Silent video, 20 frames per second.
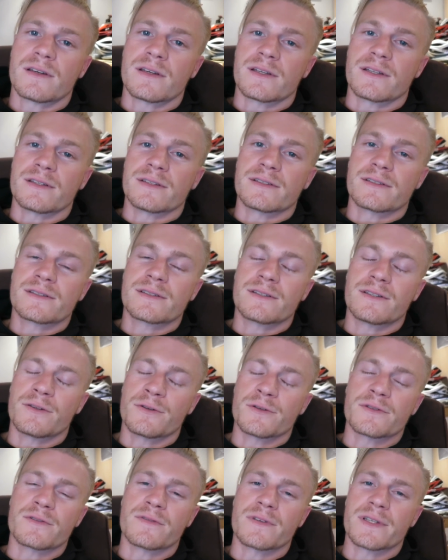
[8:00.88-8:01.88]
And
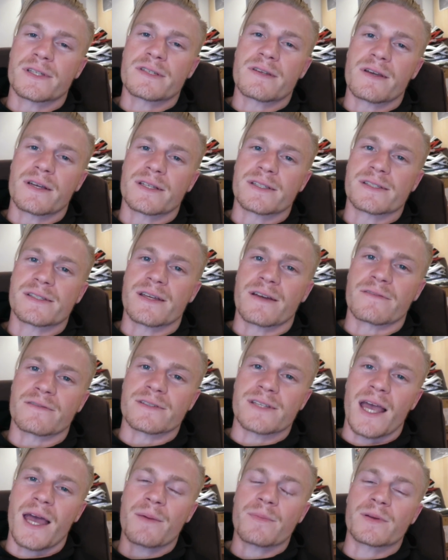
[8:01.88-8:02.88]
lots of exciting stuff
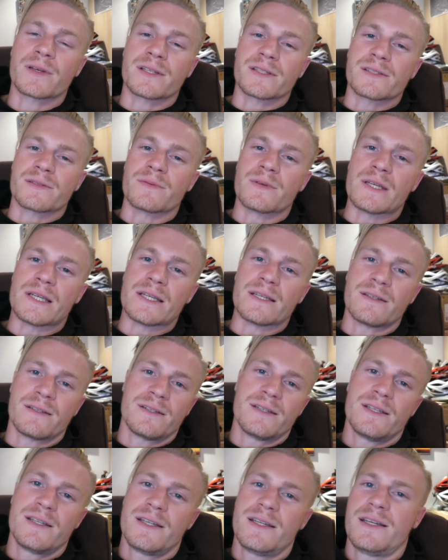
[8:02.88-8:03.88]
is happening to me,
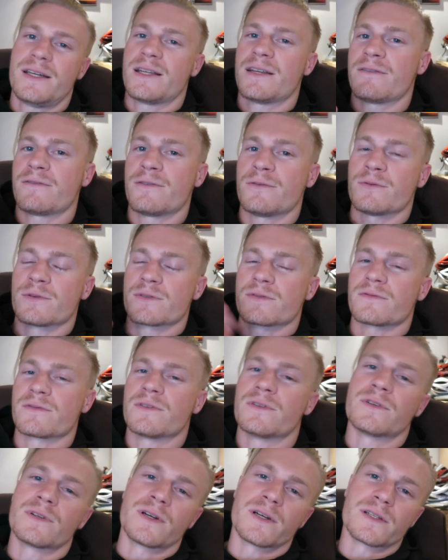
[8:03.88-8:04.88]
and if it wasn't
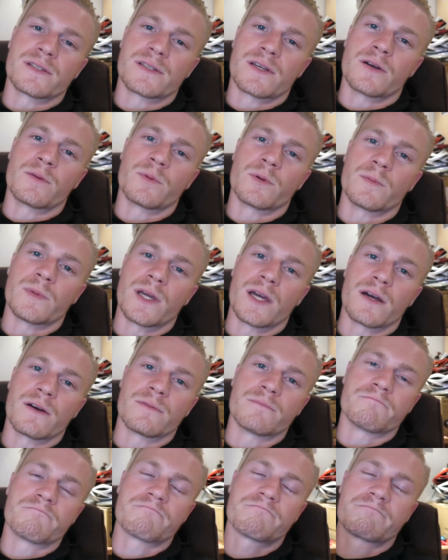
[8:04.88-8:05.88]
for you guys helping me
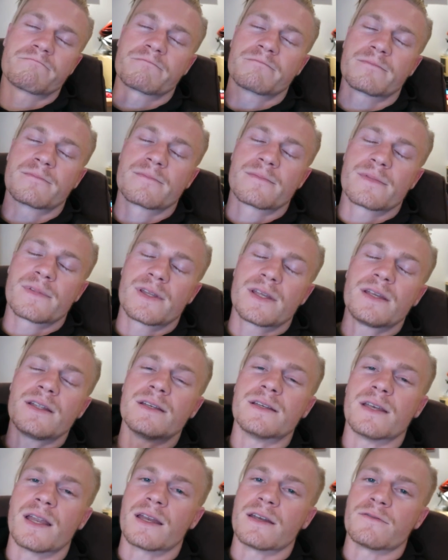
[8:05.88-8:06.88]
out,
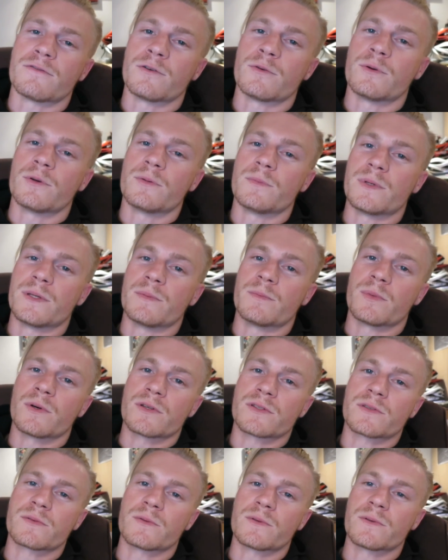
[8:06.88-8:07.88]
none of it would be
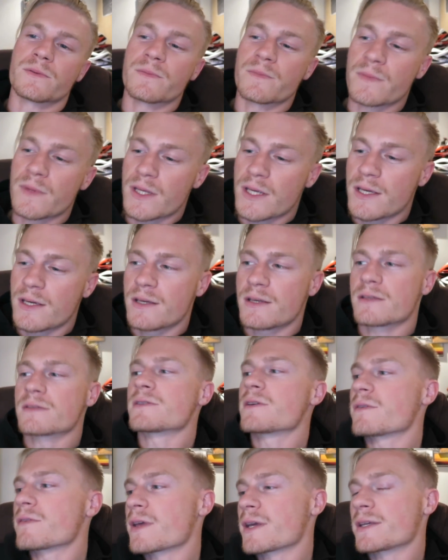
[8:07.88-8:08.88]
possible.
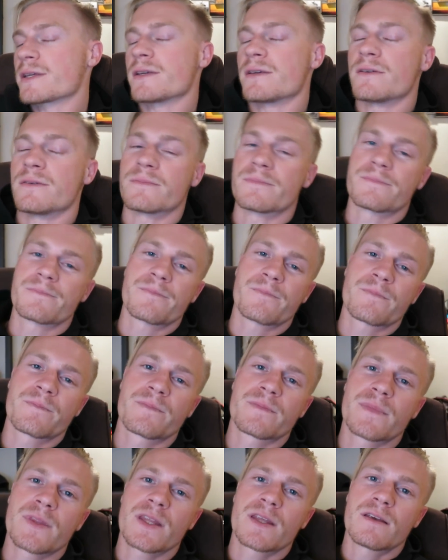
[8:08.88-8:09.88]
So thank you.
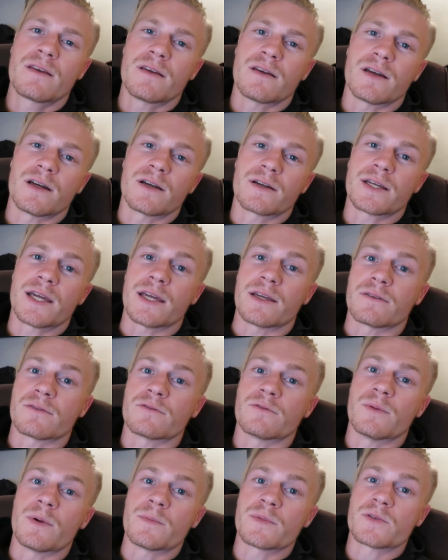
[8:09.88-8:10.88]
Okay,
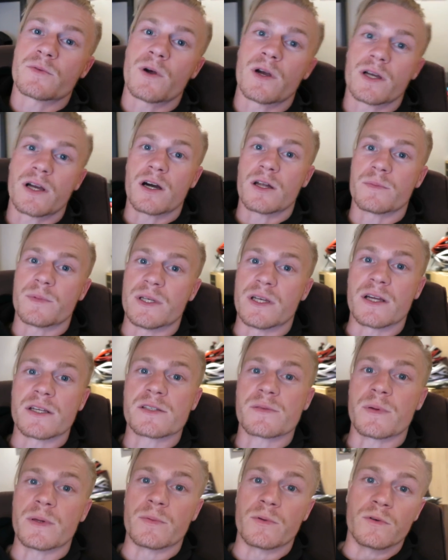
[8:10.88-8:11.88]
remember to work hard, be
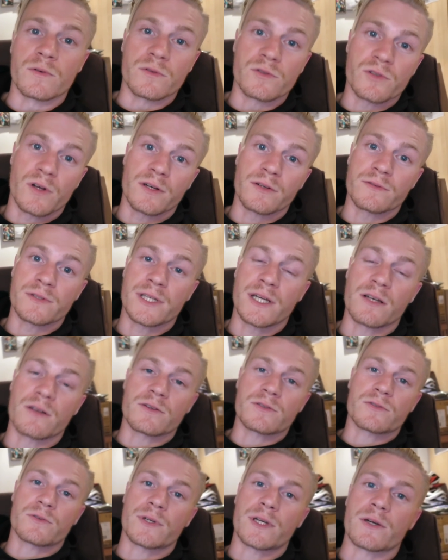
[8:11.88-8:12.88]
nice to people, try not to get
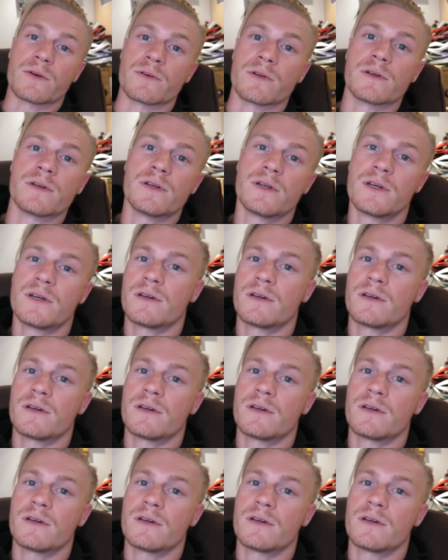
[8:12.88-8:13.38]
lost or killed.